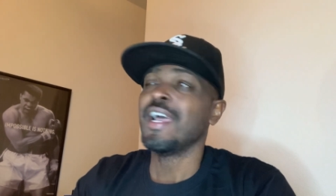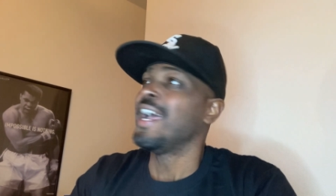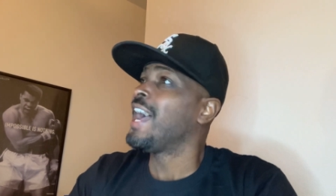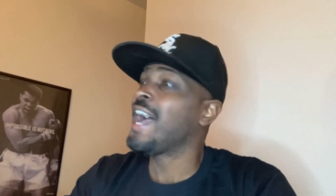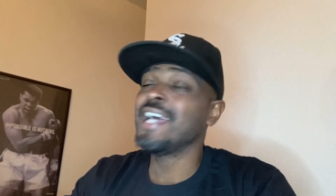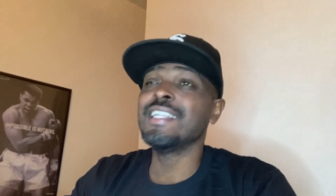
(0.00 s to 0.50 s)

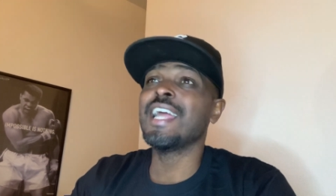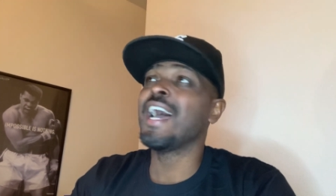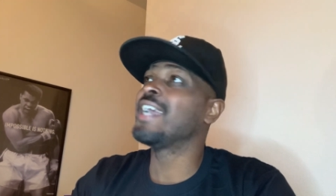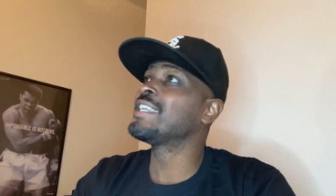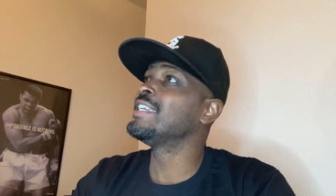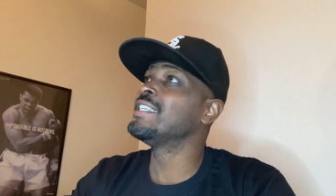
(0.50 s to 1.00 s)
How did
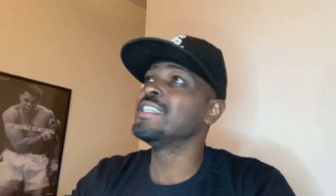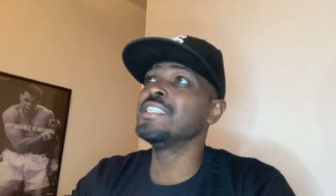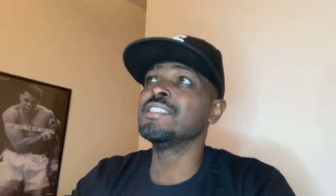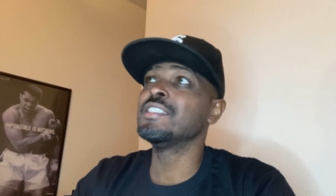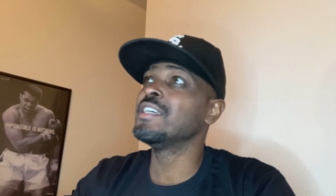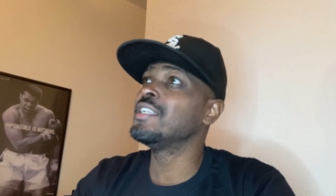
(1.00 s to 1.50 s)
I get
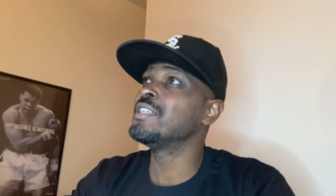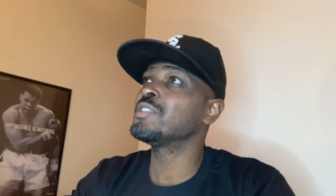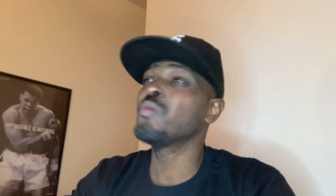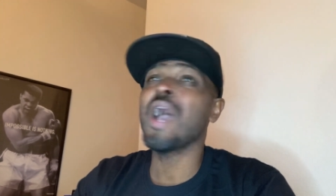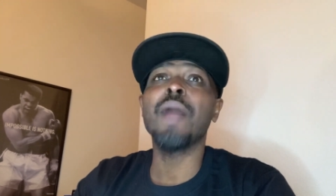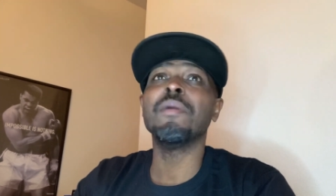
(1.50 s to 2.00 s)
into this?
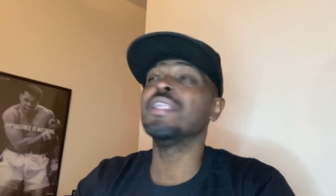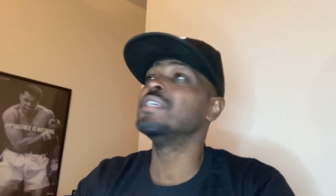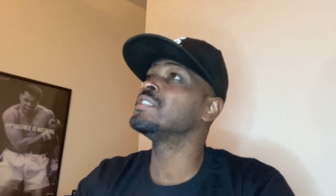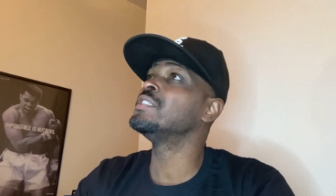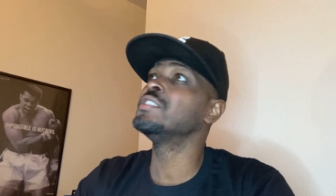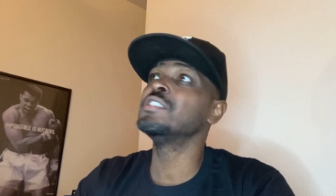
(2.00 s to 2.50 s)
Why am I
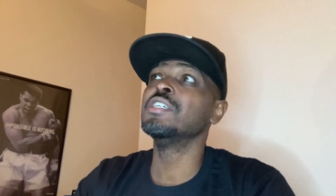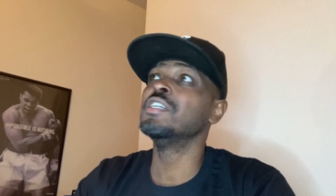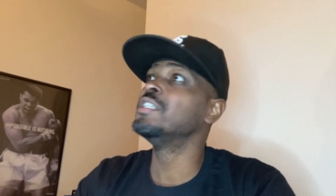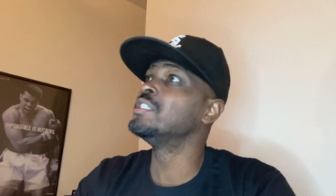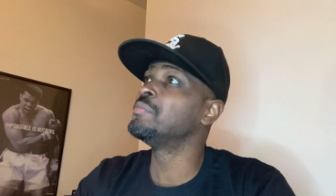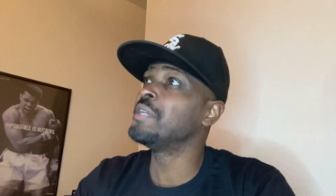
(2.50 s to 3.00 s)
listening to
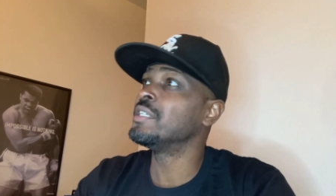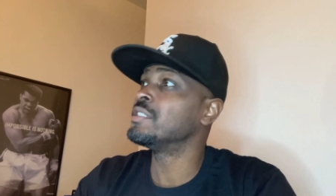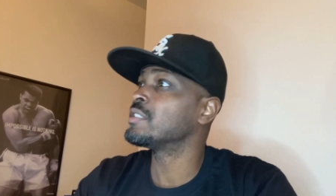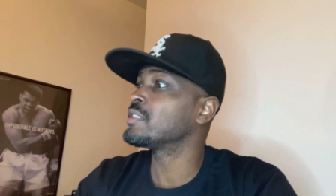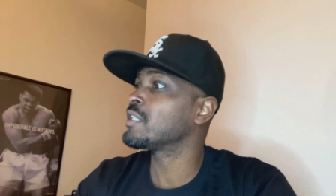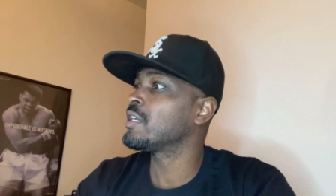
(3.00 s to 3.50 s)
this bitch?
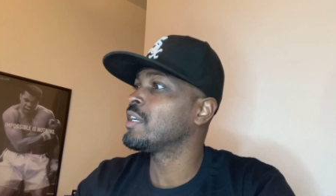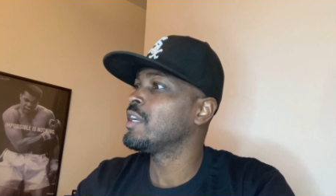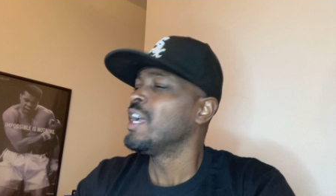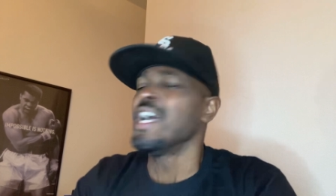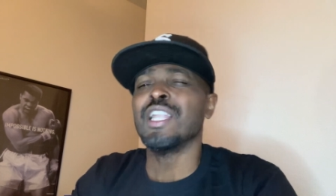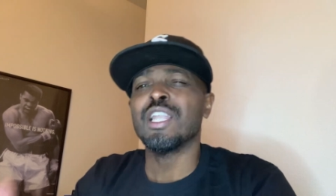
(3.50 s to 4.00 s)

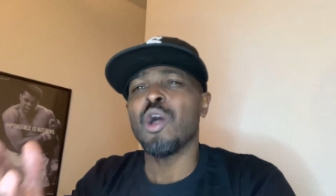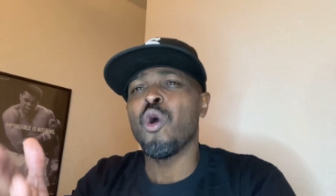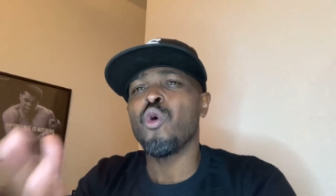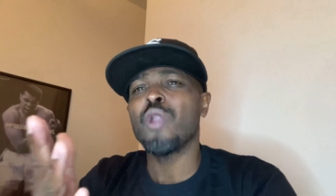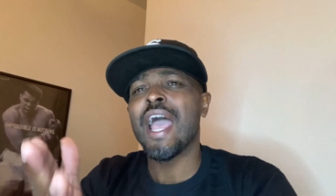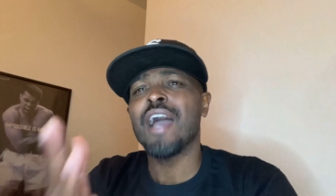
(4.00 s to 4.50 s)

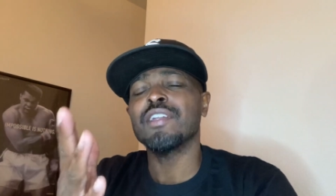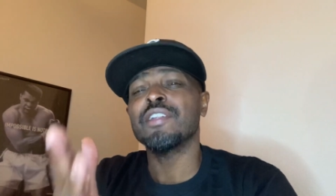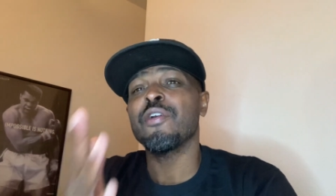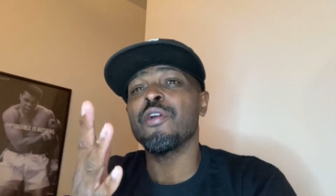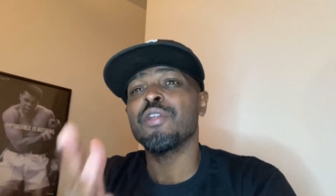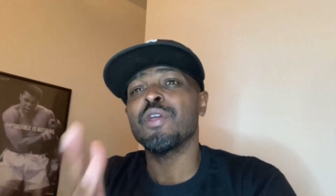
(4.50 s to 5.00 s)
Low down
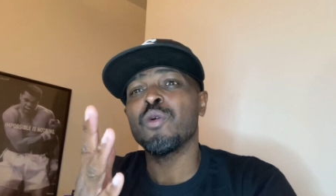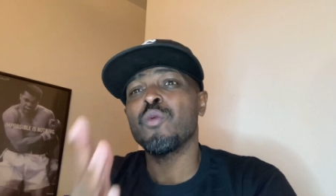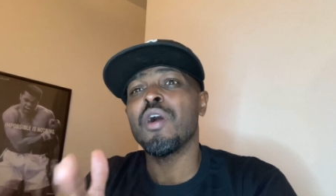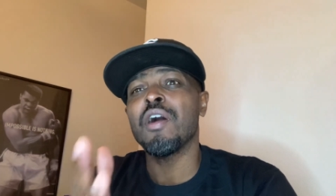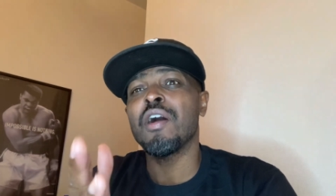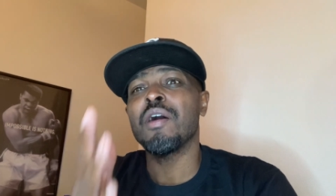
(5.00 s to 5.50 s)
dirty
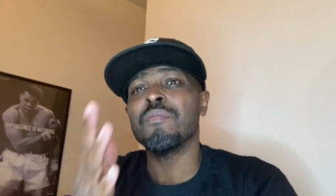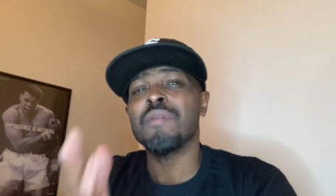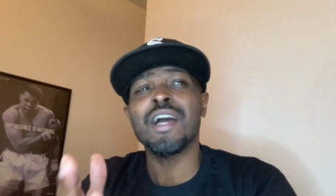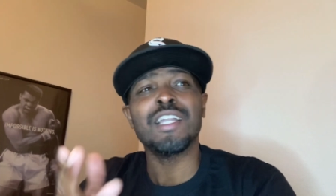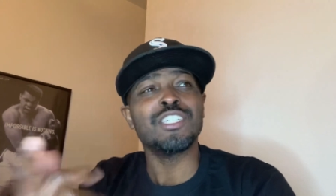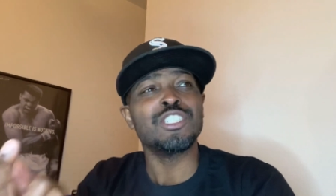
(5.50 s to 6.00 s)

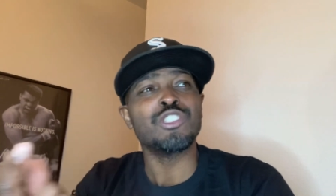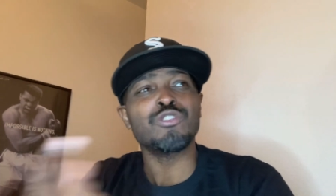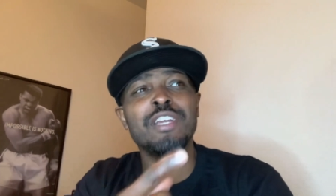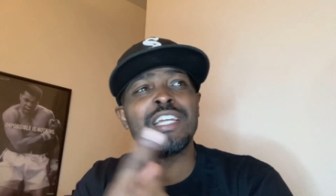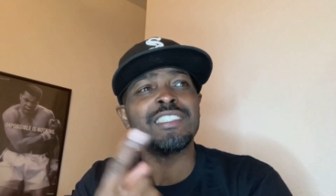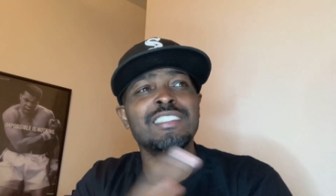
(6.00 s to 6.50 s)
woman, the
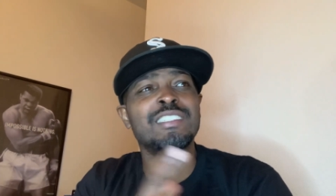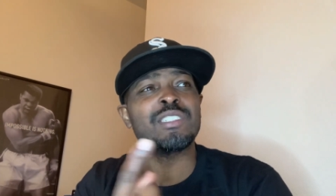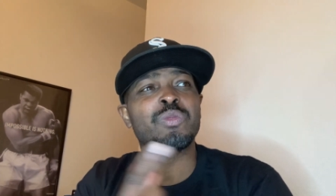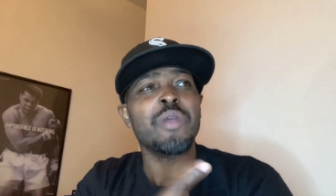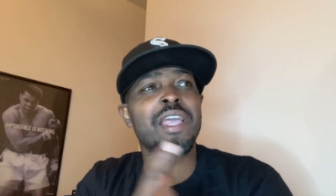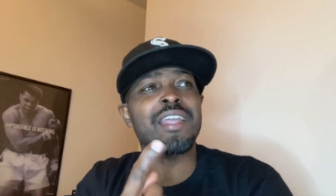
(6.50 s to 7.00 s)
streets
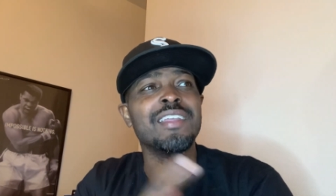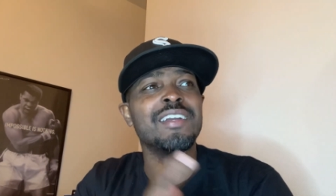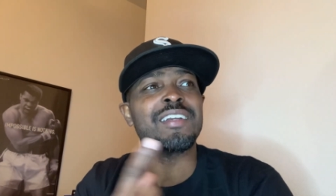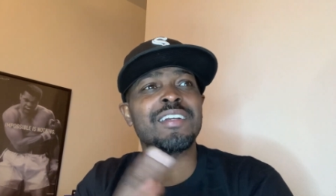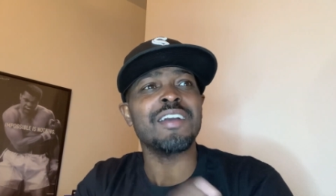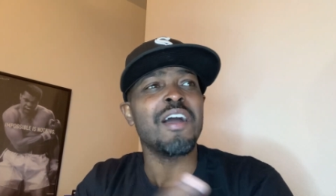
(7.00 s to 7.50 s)
is where you
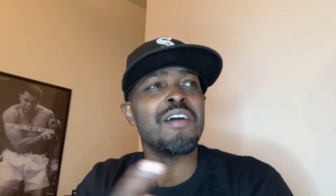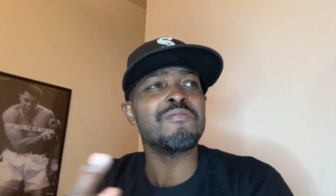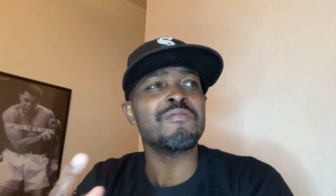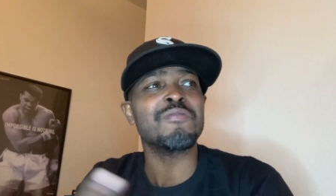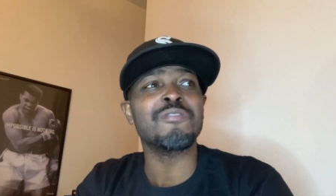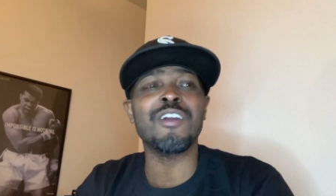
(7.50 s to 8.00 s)

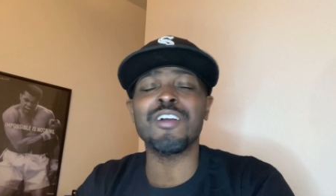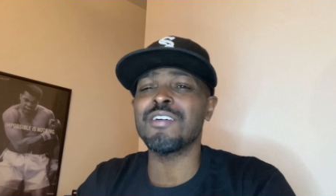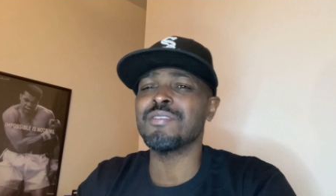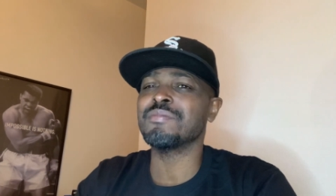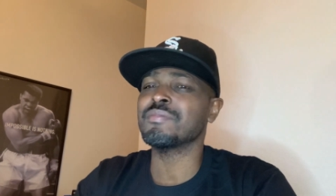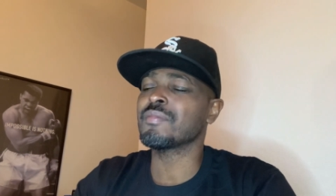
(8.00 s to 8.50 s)
come
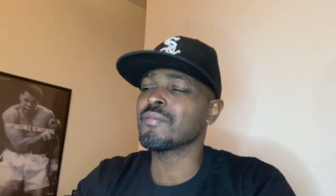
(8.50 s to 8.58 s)
from.